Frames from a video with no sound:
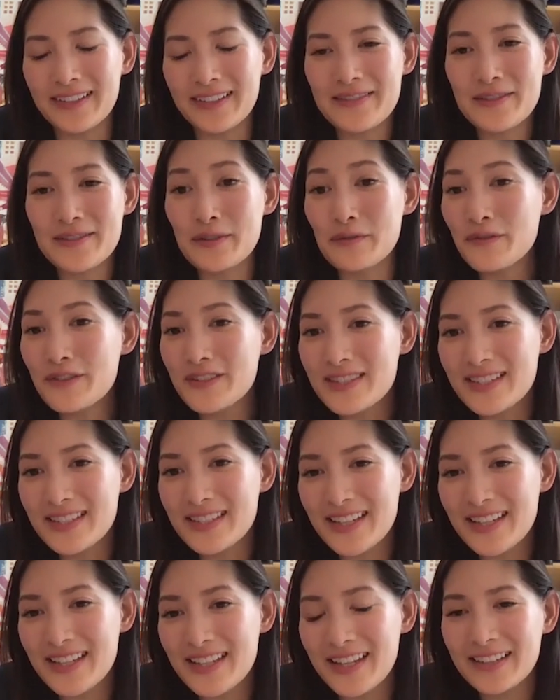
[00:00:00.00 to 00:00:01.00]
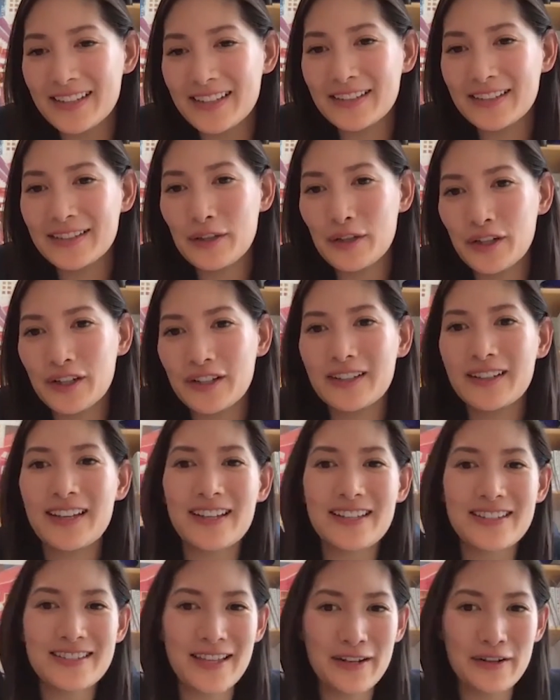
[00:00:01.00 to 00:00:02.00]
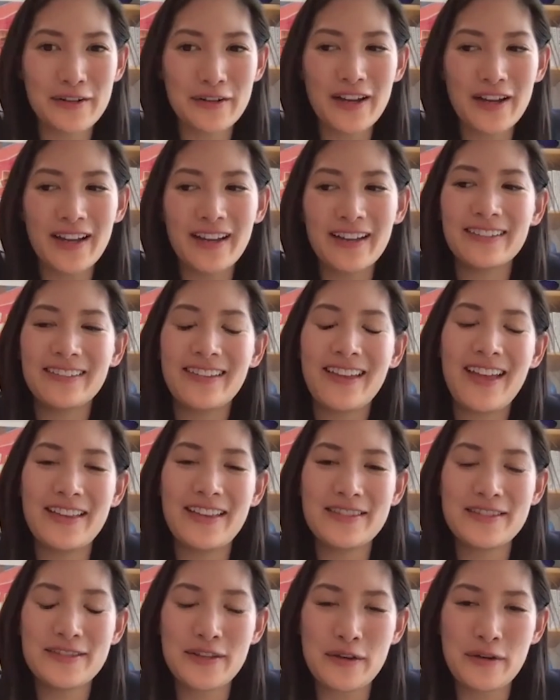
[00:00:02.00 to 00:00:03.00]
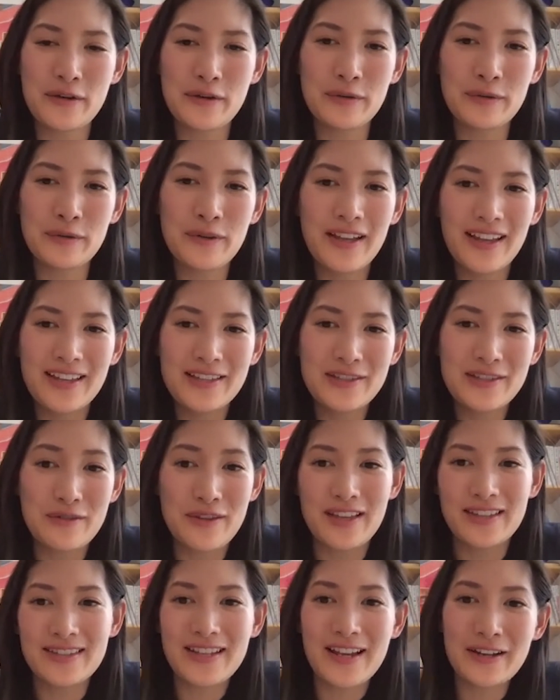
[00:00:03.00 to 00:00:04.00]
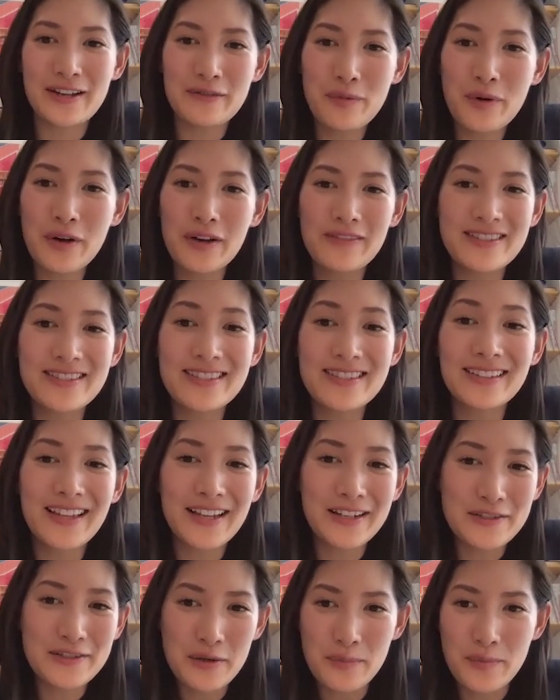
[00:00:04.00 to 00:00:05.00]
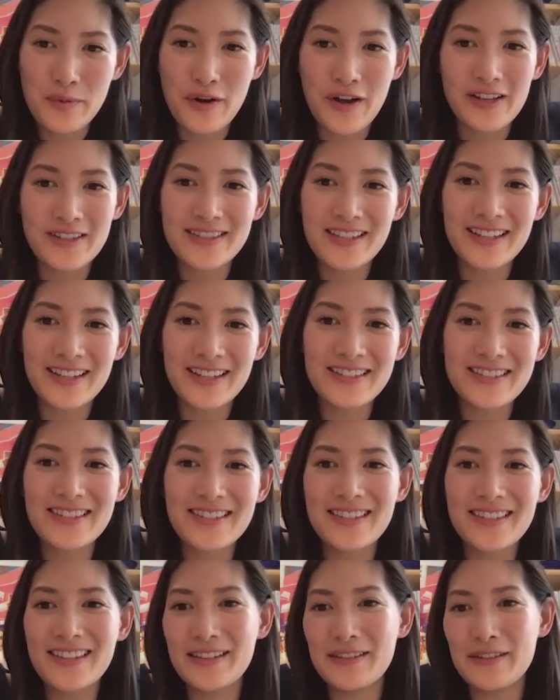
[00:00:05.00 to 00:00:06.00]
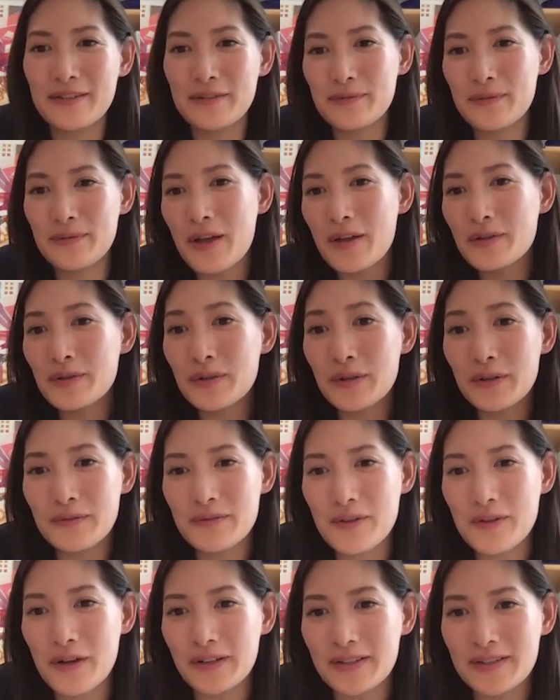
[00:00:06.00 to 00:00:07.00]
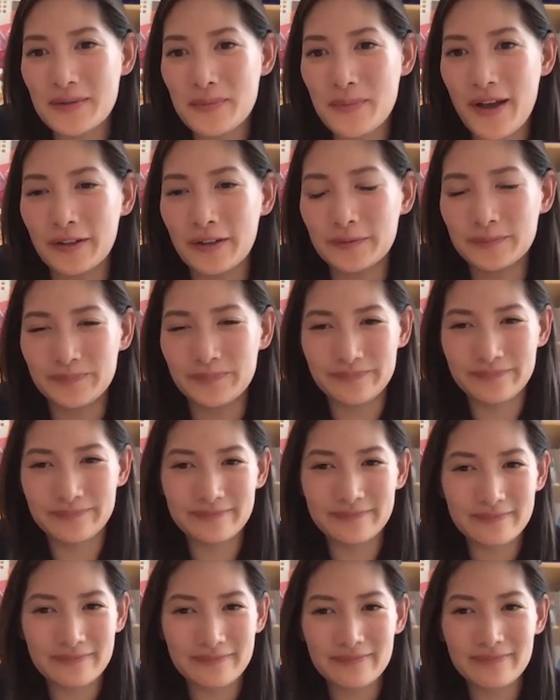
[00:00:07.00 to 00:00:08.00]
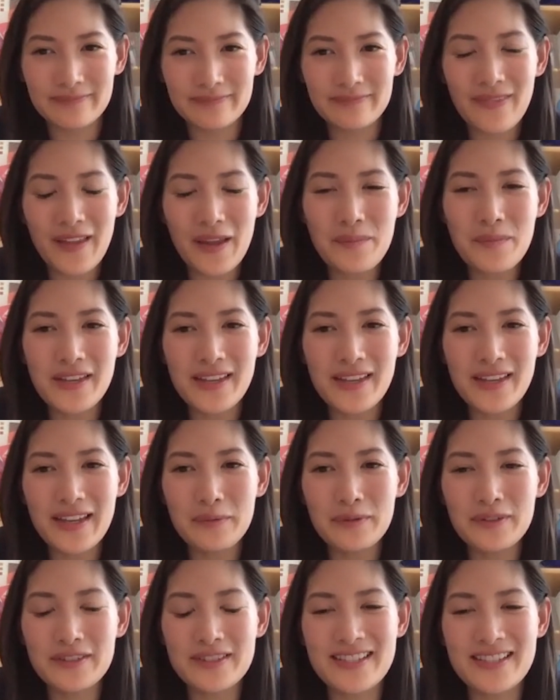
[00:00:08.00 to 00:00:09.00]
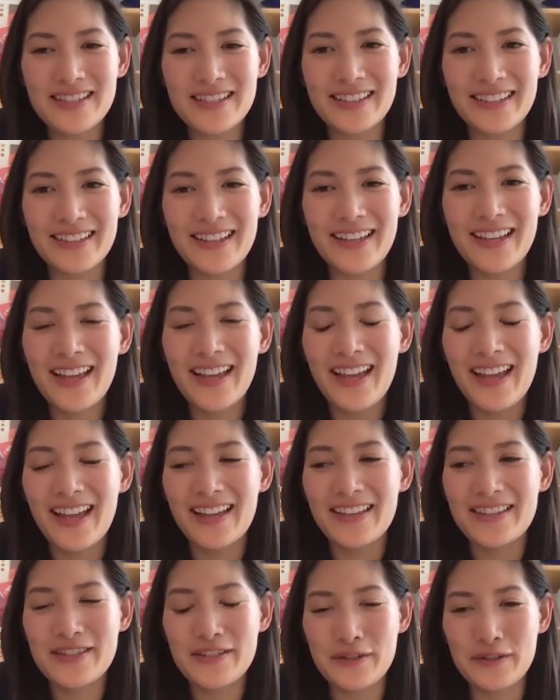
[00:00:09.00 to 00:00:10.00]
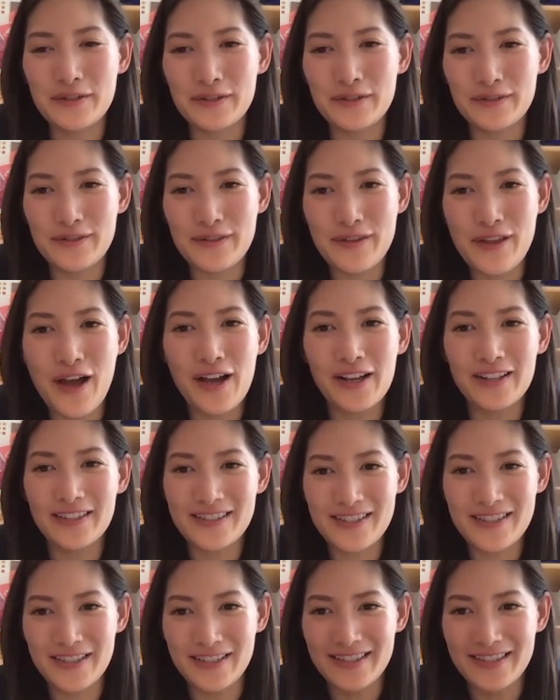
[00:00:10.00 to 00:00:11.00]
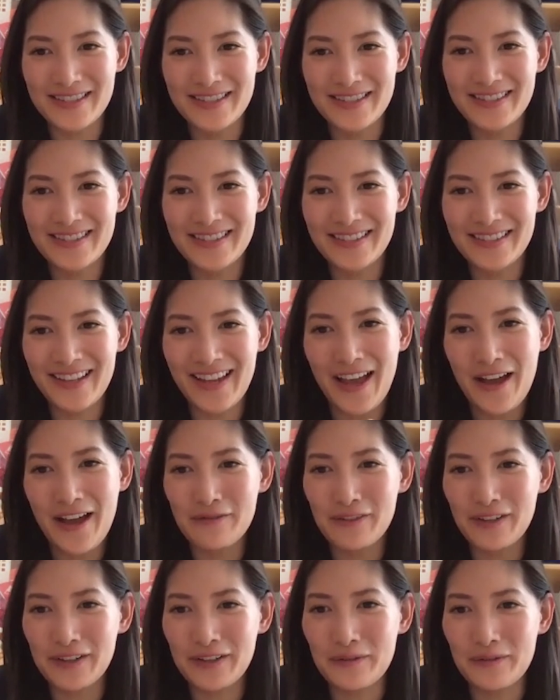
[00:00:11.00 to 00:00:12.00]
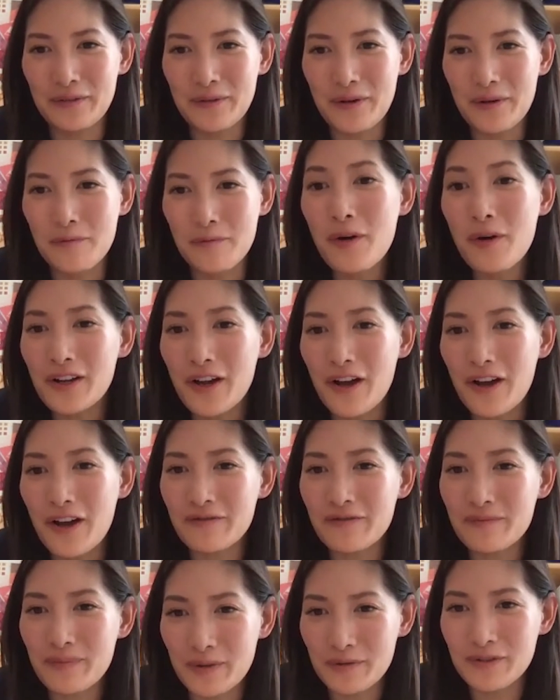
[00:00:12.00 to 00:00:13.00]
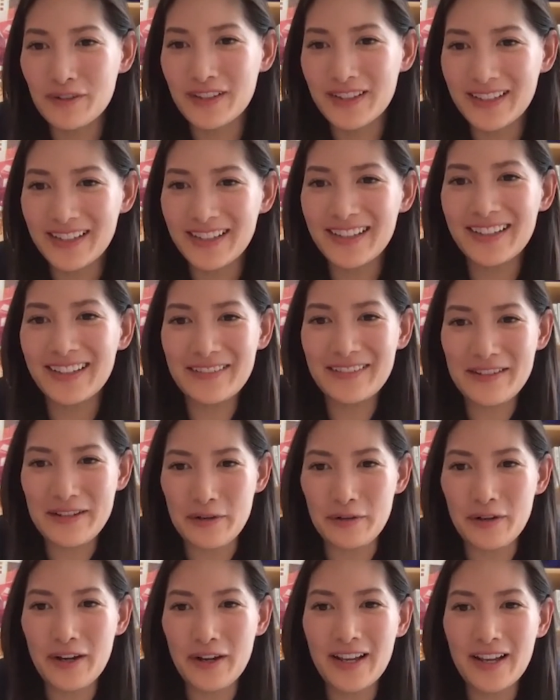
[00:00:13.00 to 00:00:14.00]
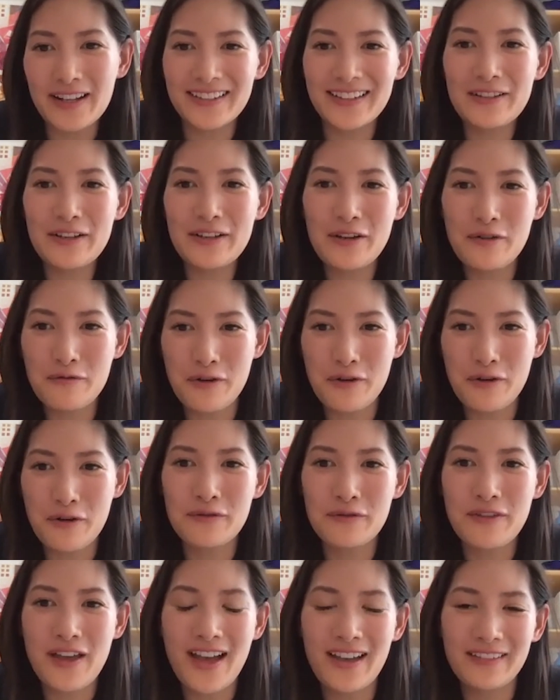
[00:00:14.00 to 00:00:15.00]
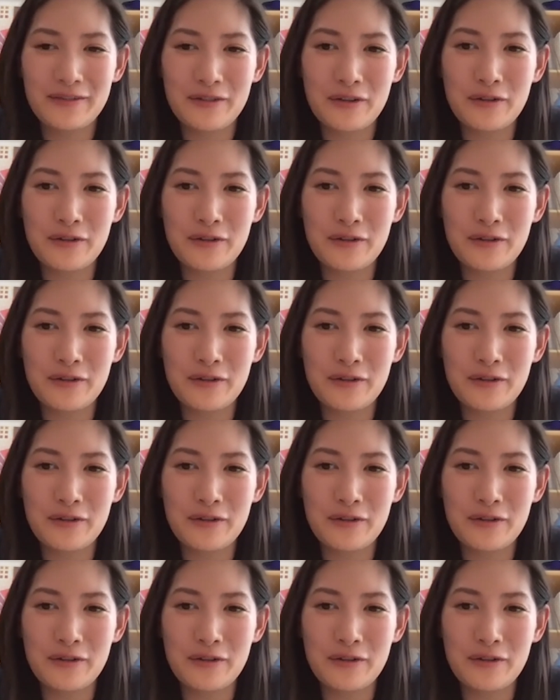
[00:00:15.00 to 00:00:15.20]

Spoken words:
sophisticated look, etc.? And so that's kind of part of the selection process. And then you sort of talked about being able to not just have like a one-off, but really, kind of grow that